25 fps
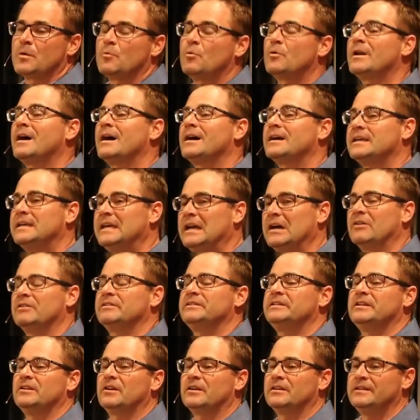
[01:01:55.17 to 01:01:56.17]
We're not
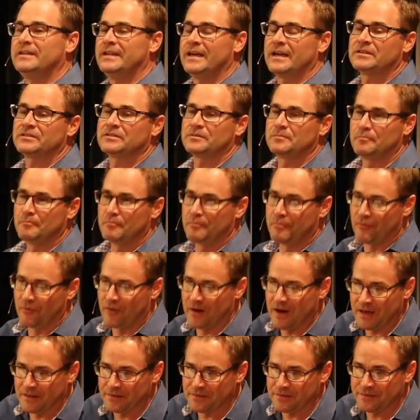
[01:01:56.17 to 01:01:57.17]
guaranteed our next
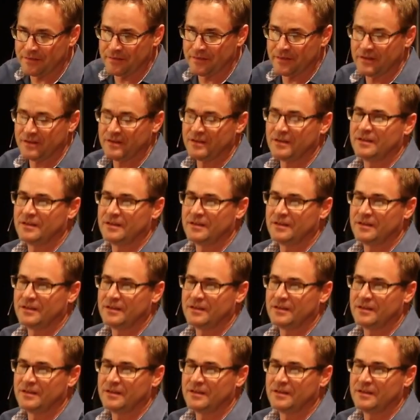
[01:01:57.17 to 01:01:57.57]
breath,